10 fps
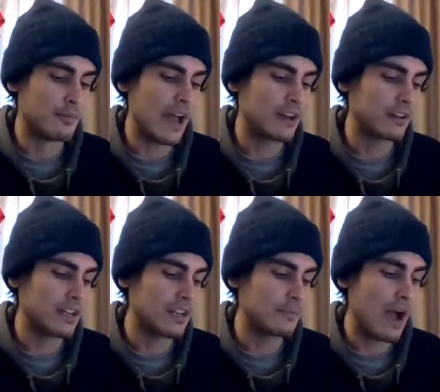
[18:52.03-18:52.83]

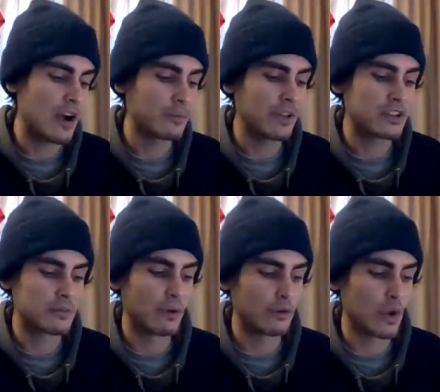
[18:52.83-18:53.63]
Penalty power plays are
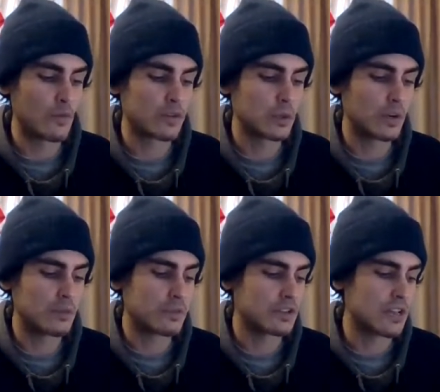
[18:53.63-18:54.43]
both over
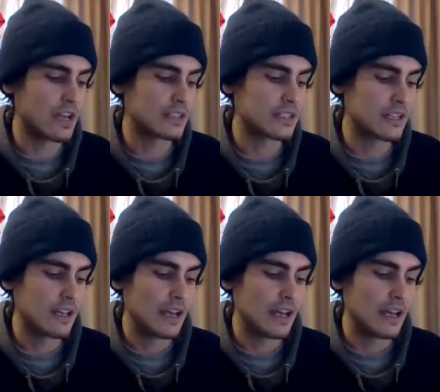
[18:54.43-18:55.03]
20%.